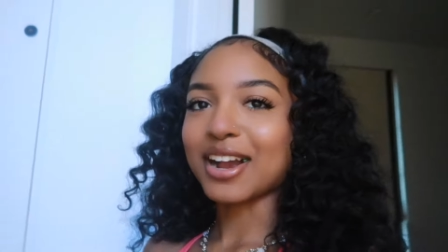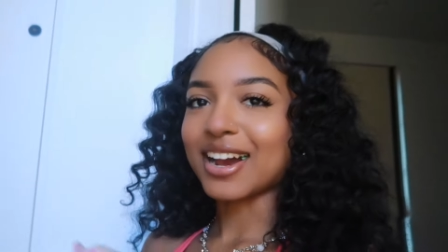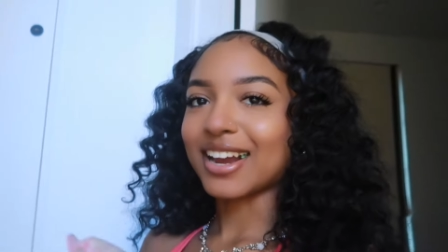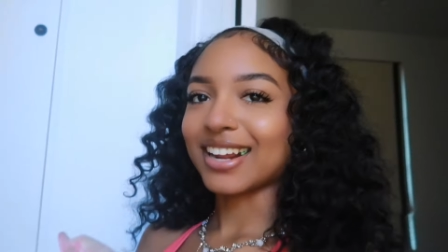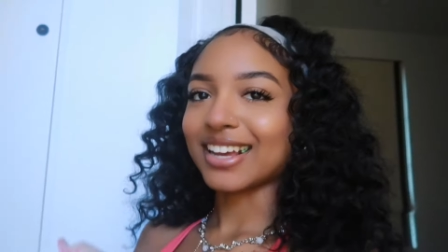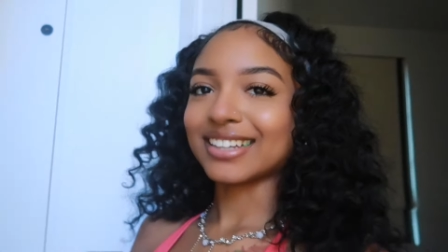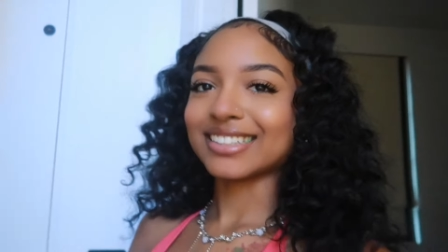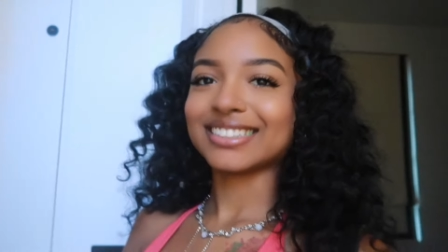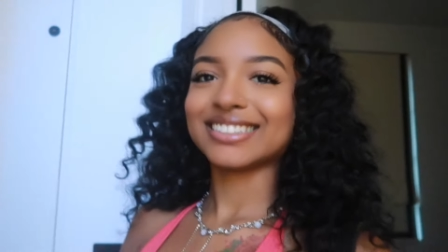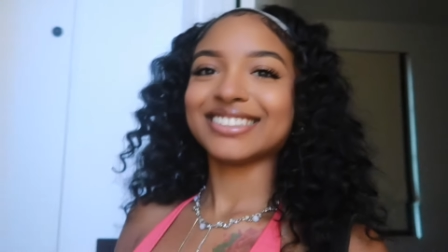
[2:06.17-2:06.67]
I got
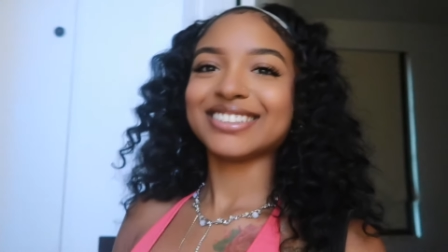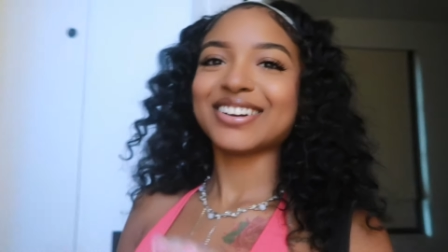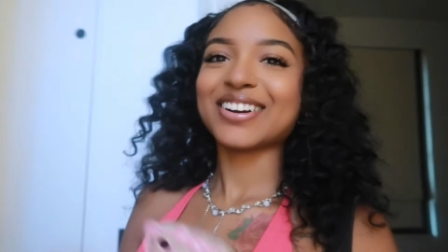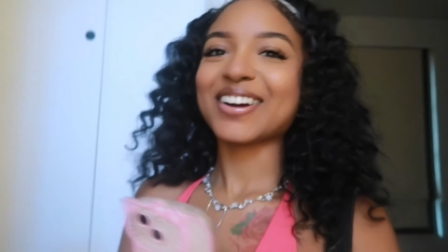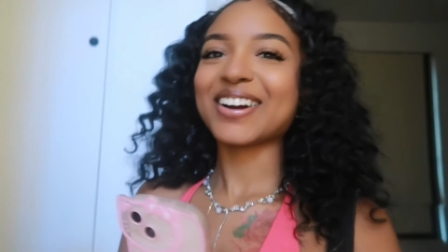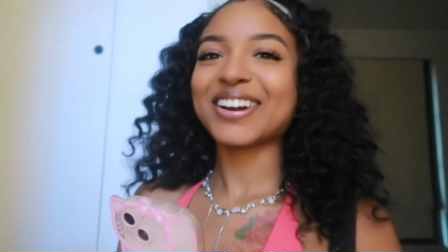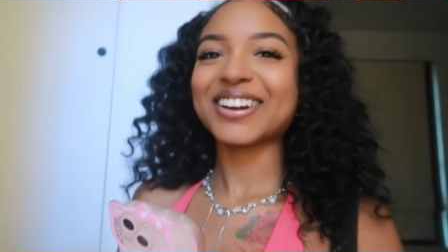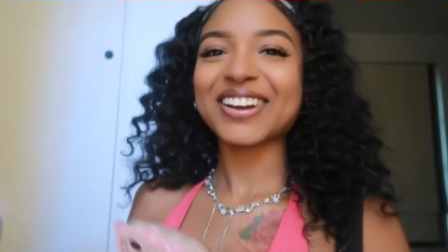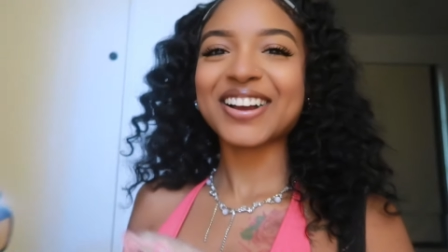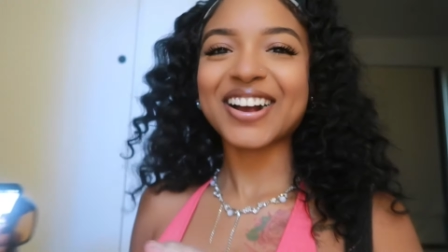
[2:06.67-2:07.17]
an SD
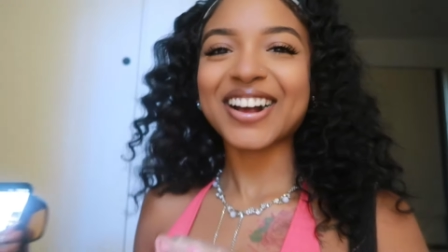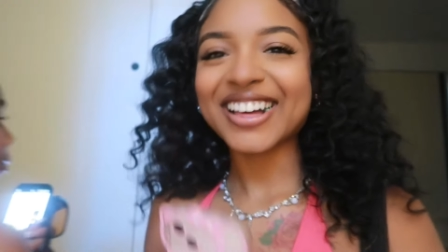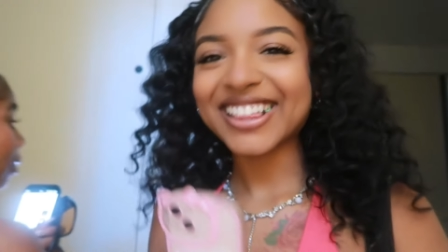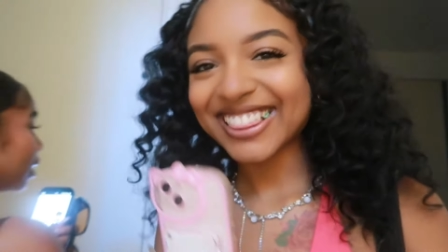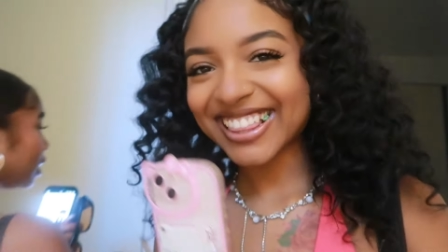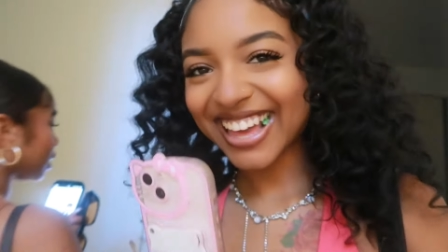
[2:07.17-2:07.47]
card, y'all.